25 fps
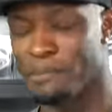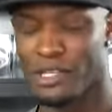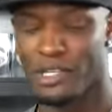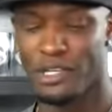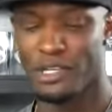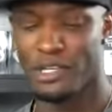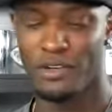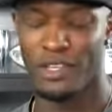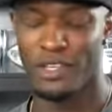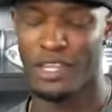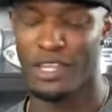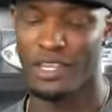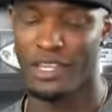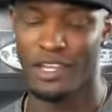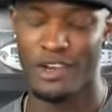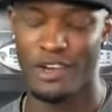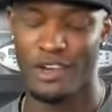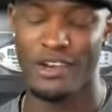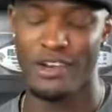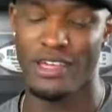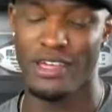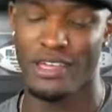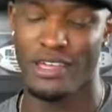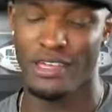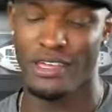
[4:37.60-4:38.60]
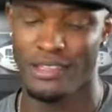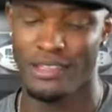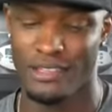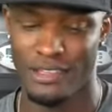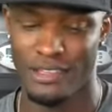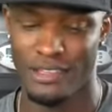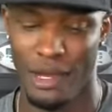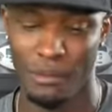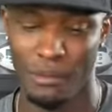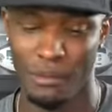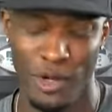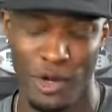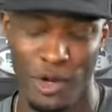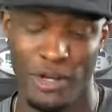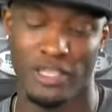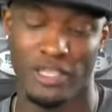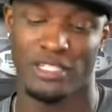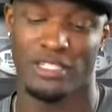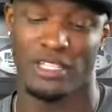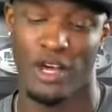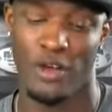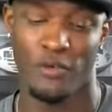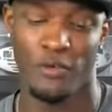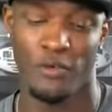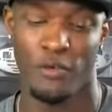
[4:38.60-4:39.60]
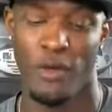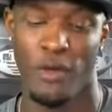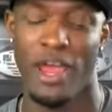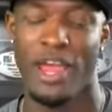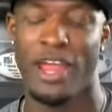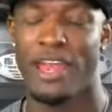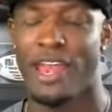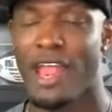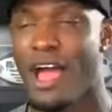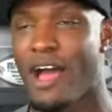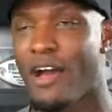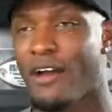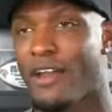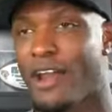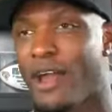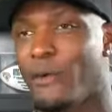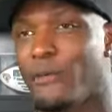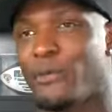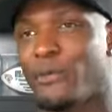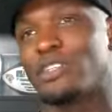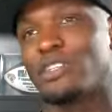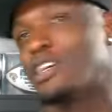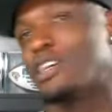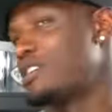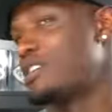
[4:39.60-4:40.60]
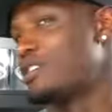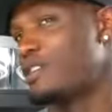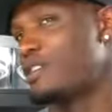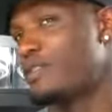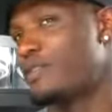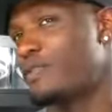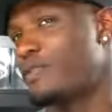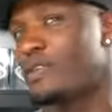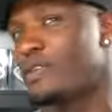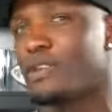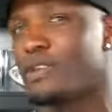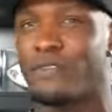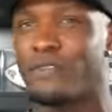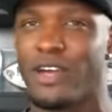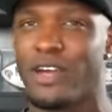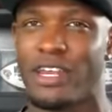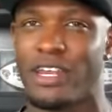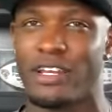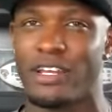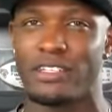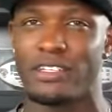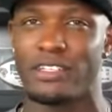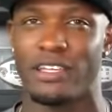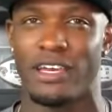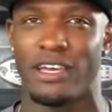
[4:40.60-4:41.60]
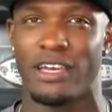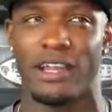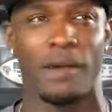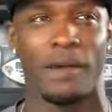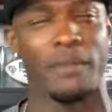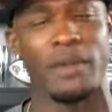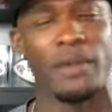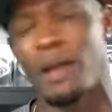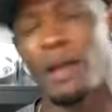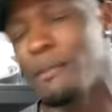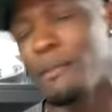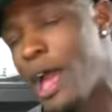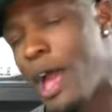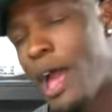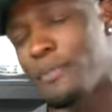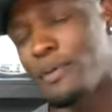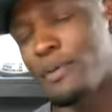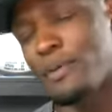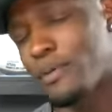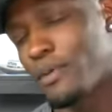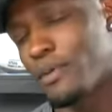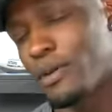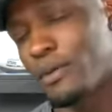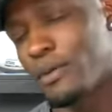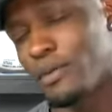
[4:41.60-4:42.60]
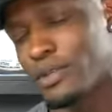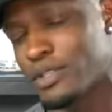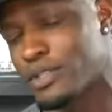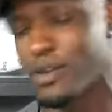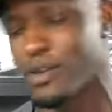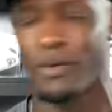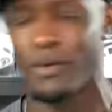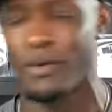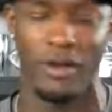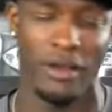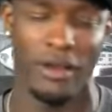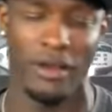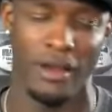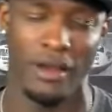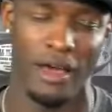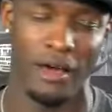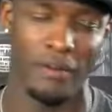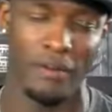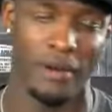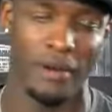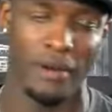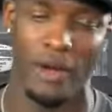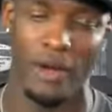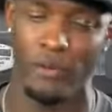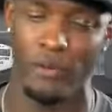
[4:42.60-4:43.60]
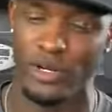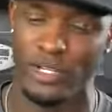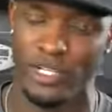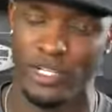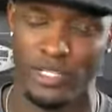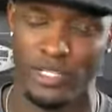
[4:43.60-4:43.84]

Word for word: literally learning. I'm learning stuff right now, and I wish I took full advantage then. I mean, I'm happy with what's going on now, but I wish I